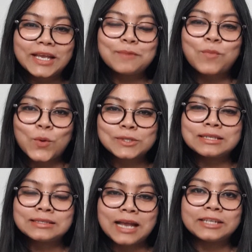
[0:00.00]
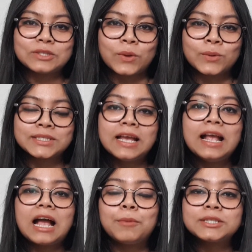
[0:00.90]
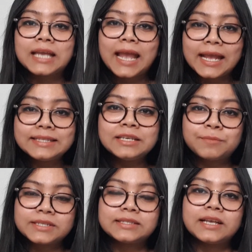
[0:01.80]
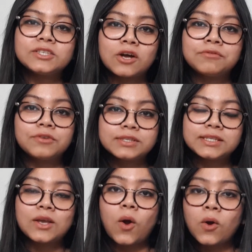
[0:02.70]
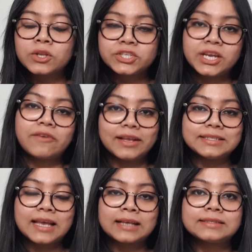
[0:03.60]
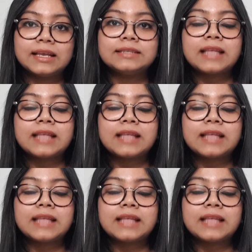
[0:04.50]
important side note, about 80% of FTSE All Share Index is